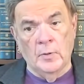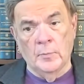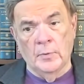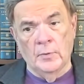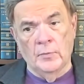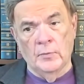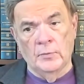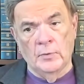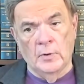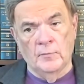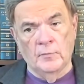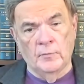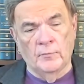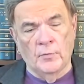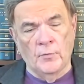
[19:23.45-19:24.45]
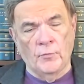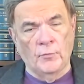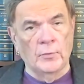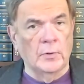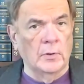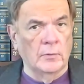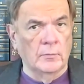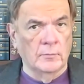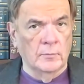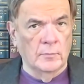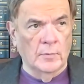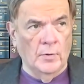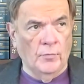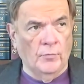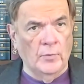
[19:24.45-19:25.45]
but in the day of adversity,
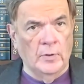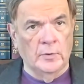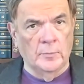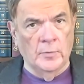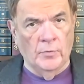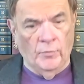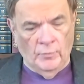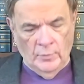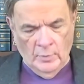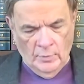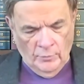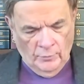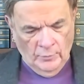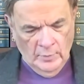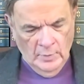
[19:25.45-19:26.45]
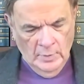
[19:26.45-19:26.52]
as Solomon says.